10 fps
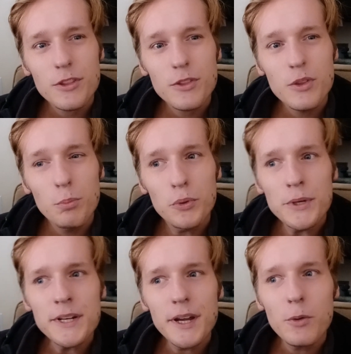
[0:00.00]
the
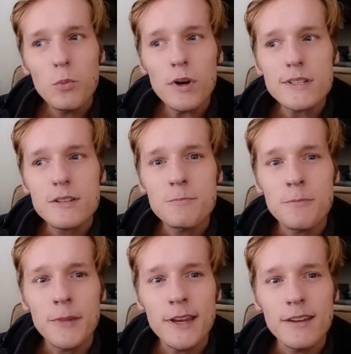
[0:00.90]
point I want to
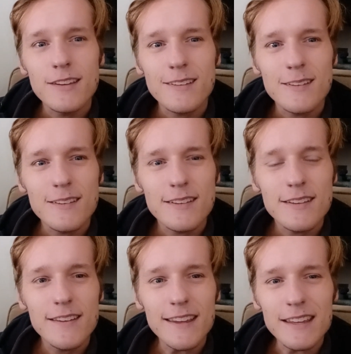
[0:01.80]
make
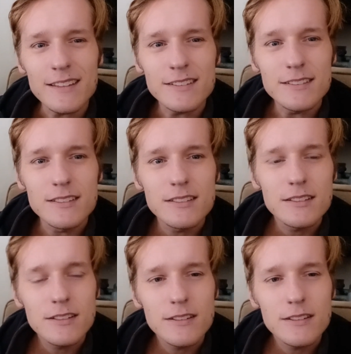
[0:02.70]
is